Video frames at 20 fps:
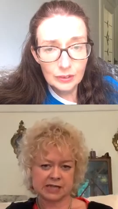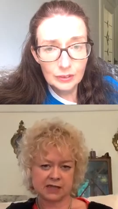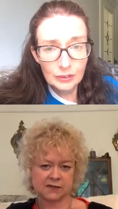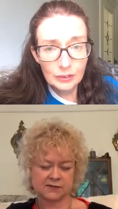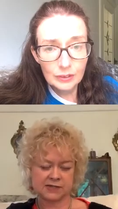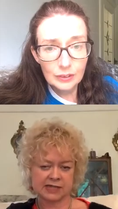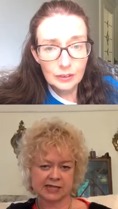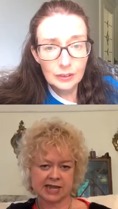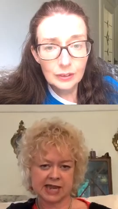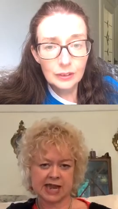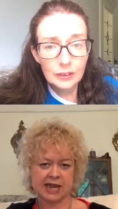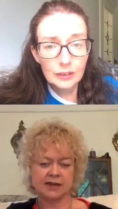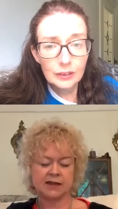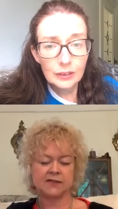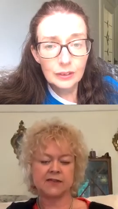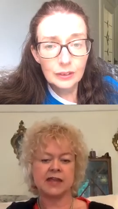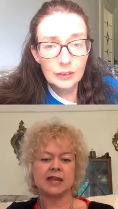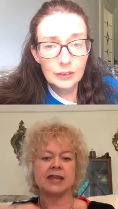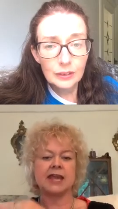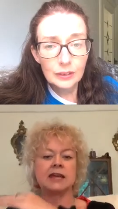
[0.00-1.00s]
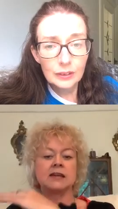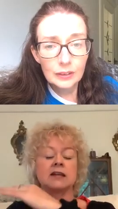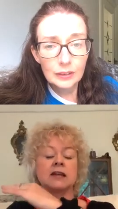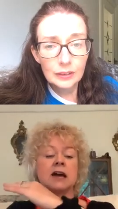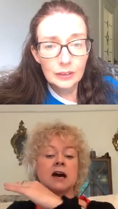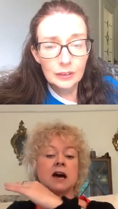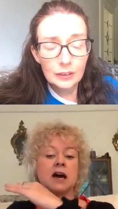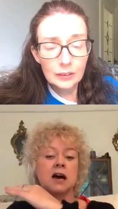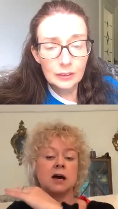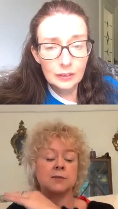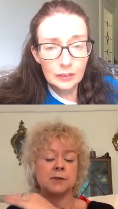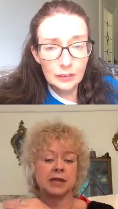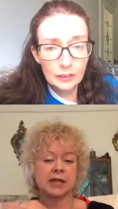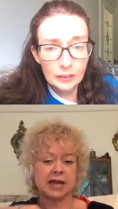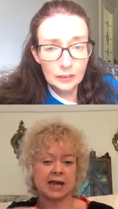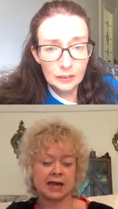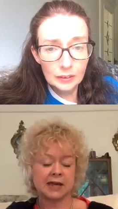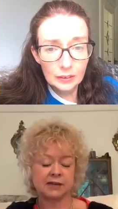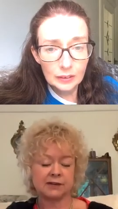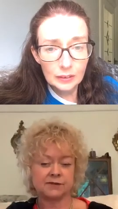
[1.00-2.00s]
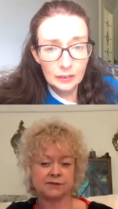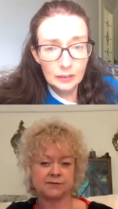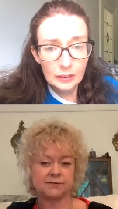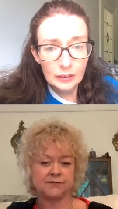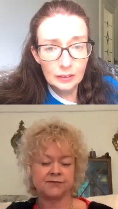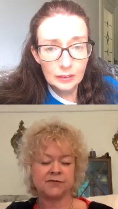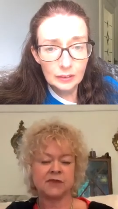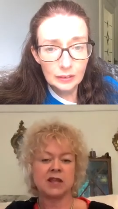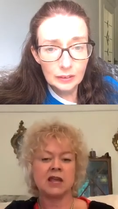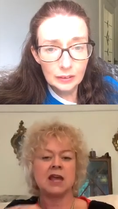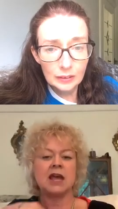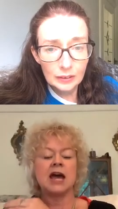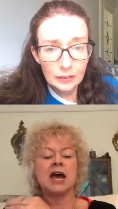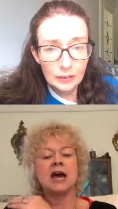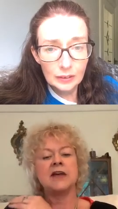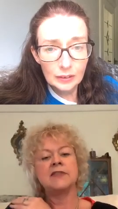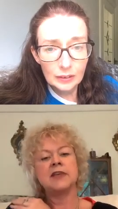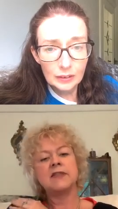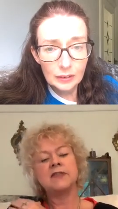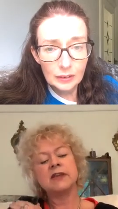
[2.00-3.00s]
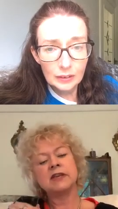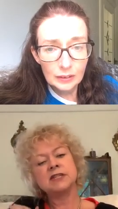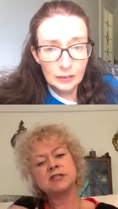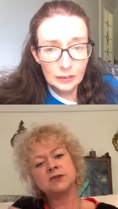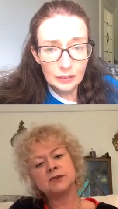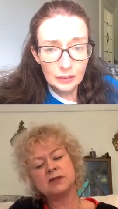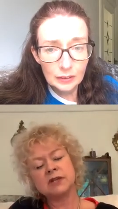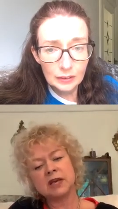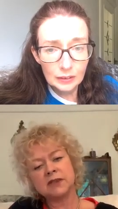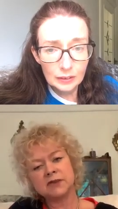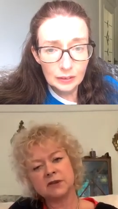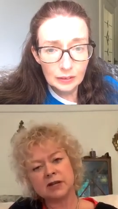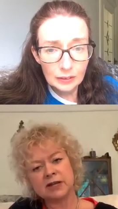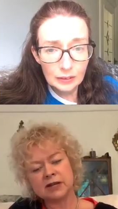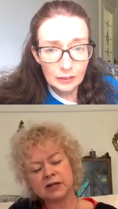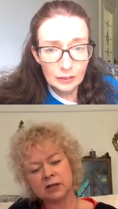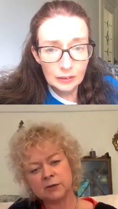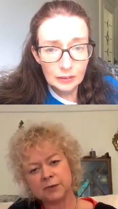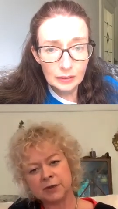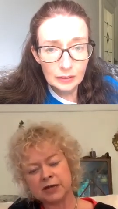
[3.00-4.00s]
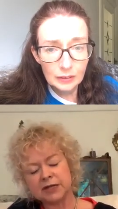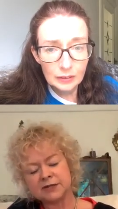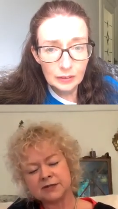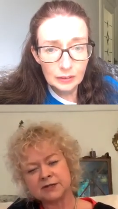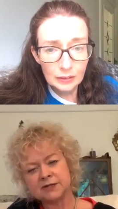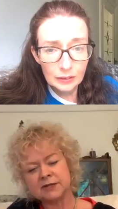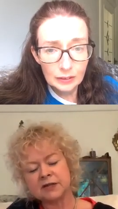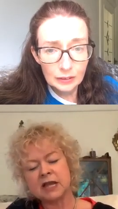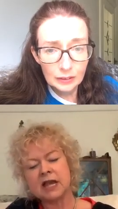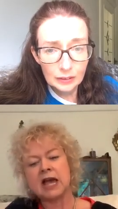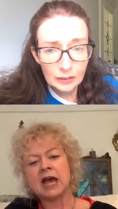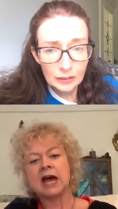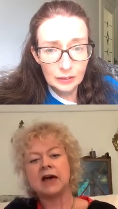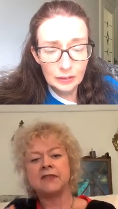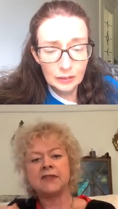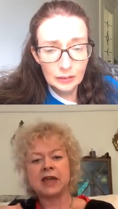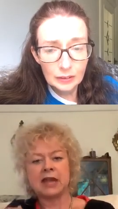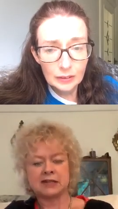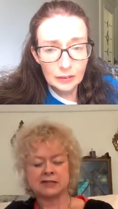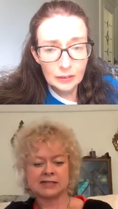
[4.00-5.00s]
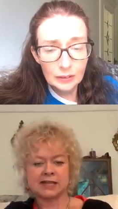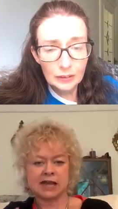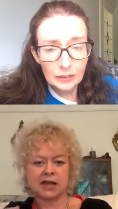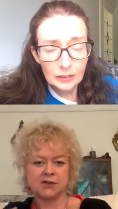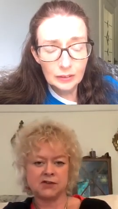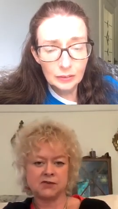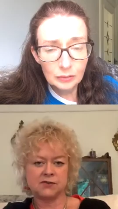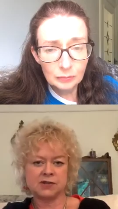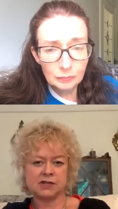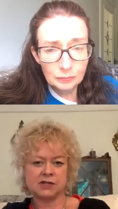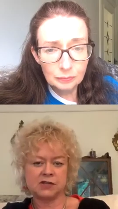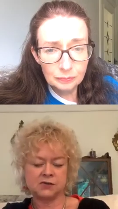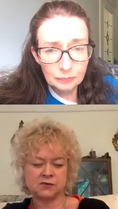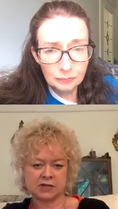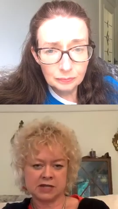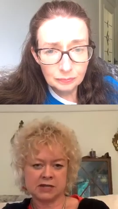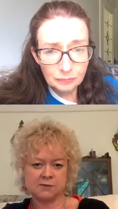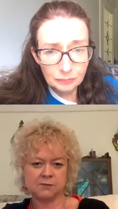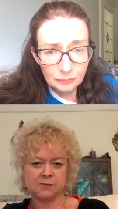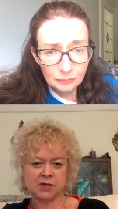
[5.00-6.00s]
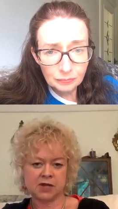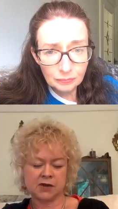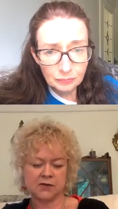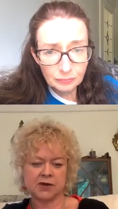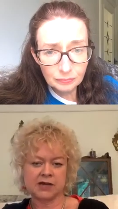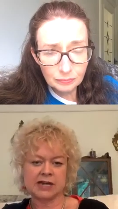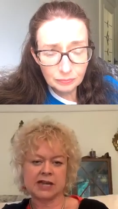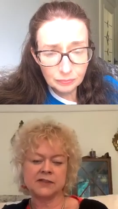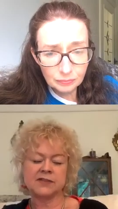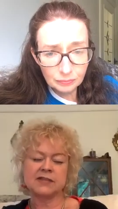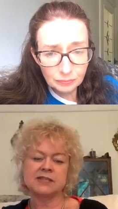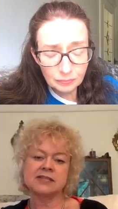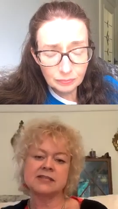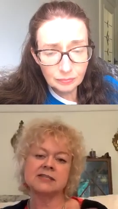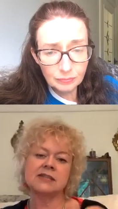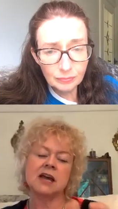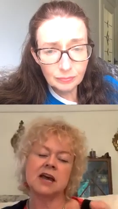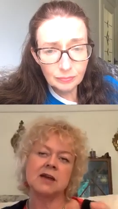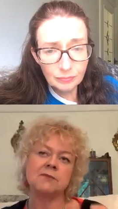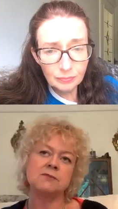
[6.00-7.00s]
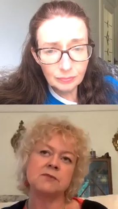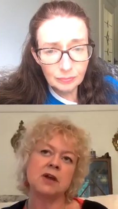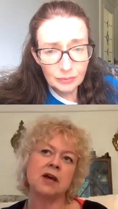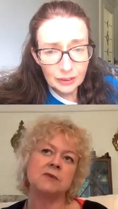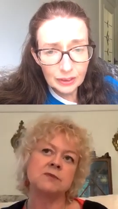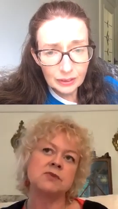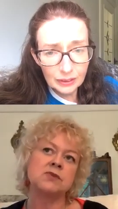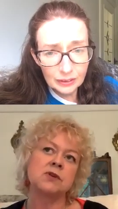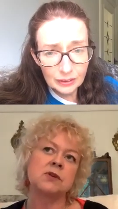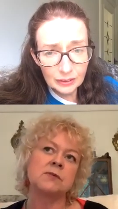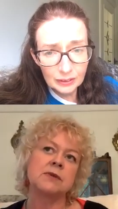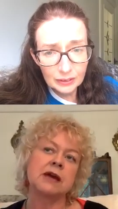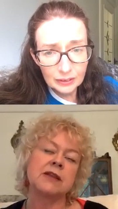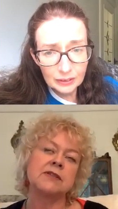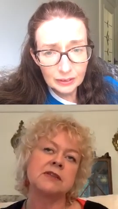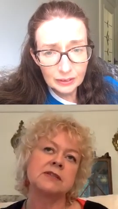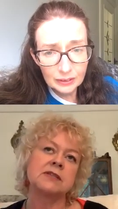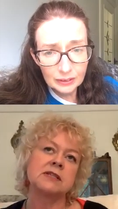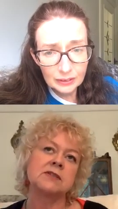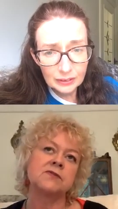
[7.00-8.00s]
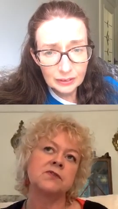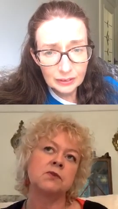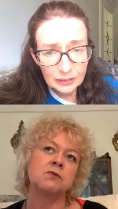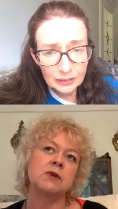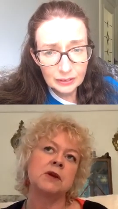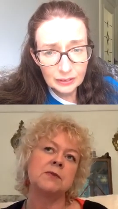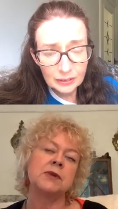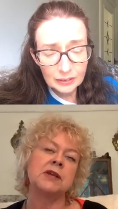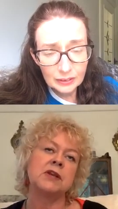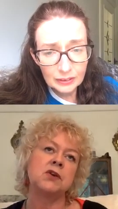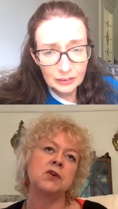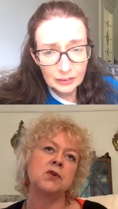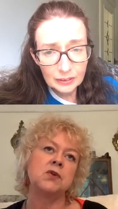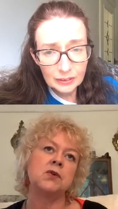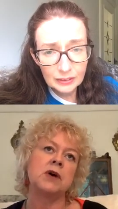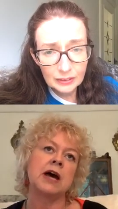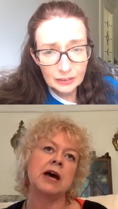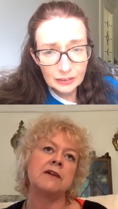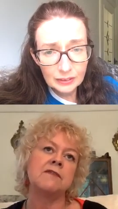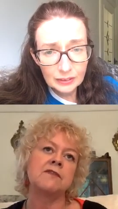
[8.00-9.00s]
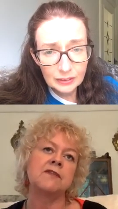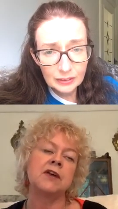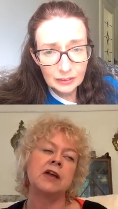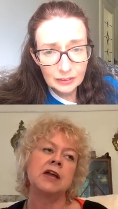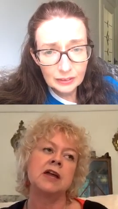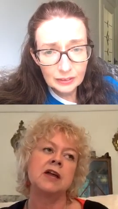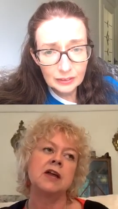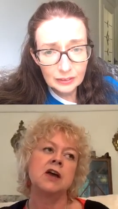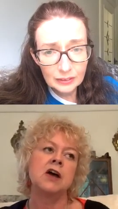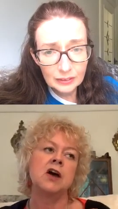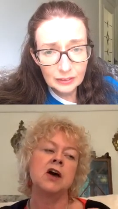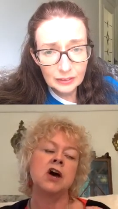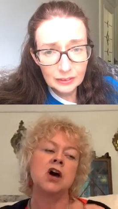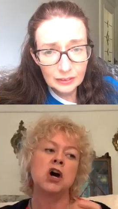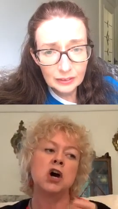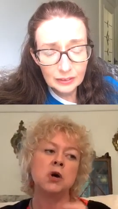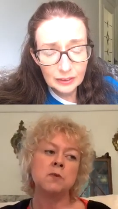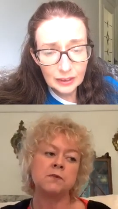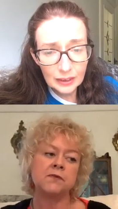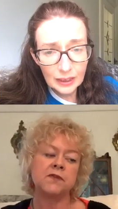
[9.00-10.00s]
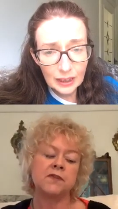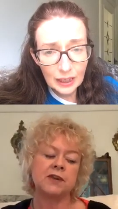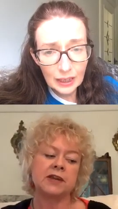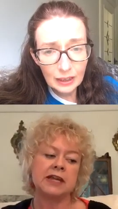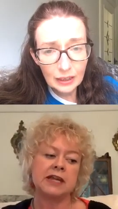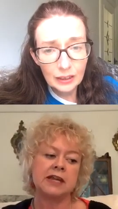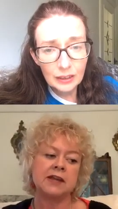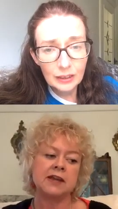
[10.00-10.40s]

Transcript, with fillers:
Speaker 1: again and they get calm again and then they do another little bit and that's how you, you keep going now this is i'm i'm talking about this is for women who have hopefully